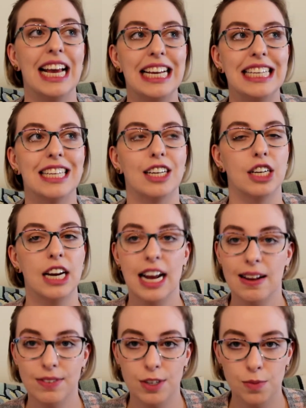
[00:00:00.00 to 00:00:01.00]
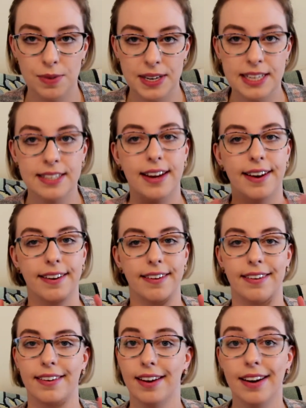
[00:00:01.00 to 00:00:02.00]
is that you're gonna have some wins and
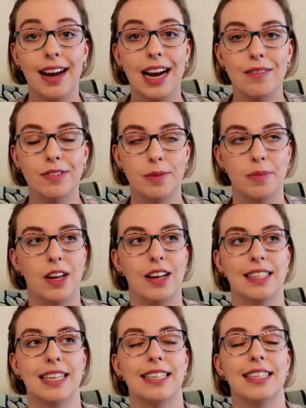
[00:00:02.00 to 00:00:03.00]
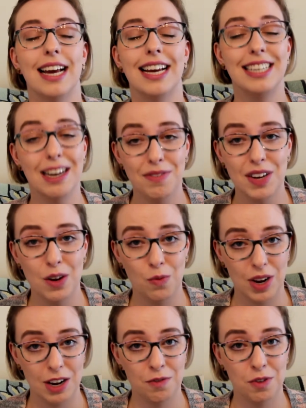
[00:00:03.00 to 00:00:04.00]
you're gonna have some losses. A definite
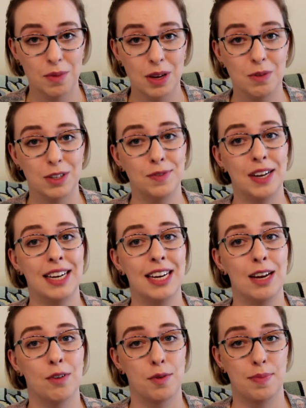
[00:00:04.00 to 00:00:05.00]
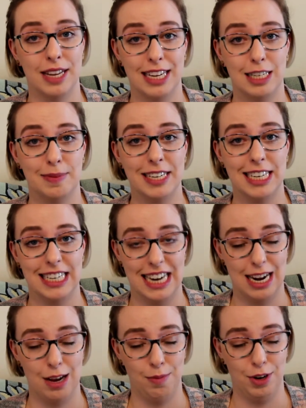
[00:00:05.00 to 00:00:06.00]
win for me was finding a replacement
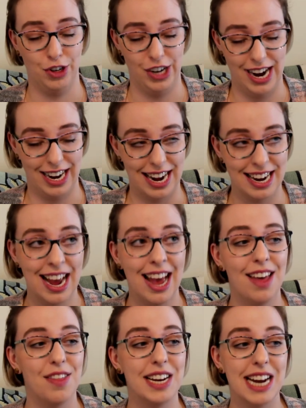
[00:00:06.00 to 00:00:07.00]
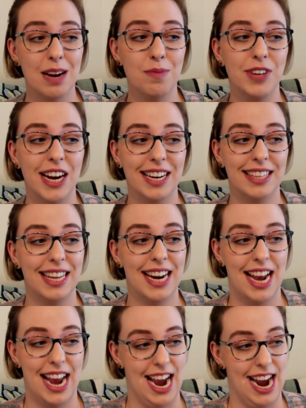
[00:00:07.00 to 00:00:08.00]
denim jacket. The denim jacket that
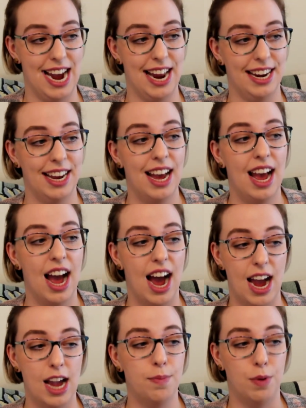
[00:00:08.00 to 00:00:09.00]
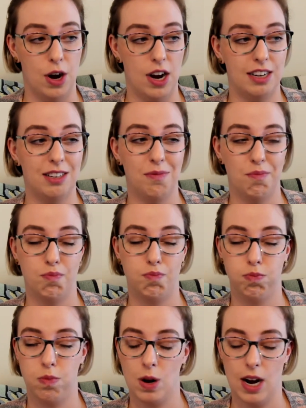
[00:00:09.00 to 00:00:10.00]
I had, I bought,
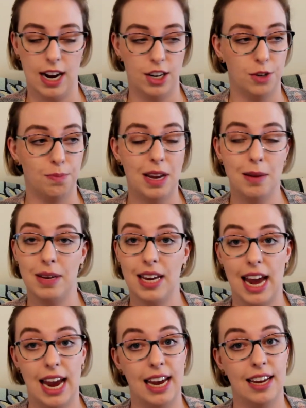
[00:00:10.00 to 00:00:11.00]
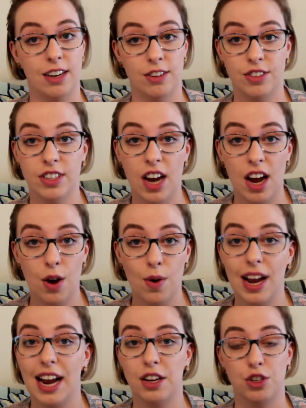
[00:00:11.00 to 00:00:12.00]
gosh, maybe 8 years
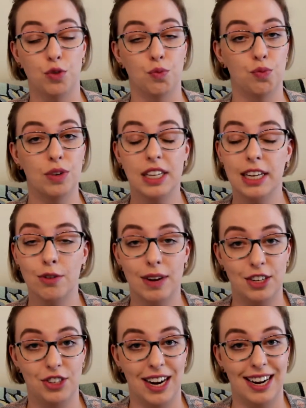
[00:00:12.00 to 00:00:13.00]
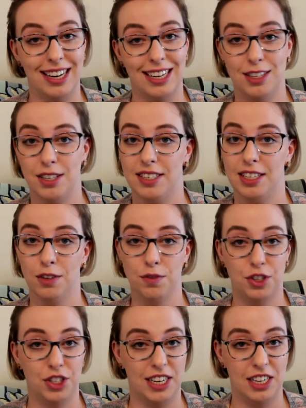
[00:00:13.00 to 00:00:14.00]
ago. It's a really great jacket. It's a
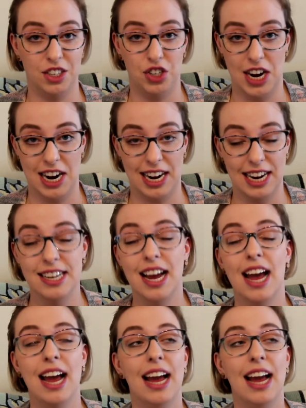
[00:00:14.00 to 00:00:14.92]
silver jeans jacket.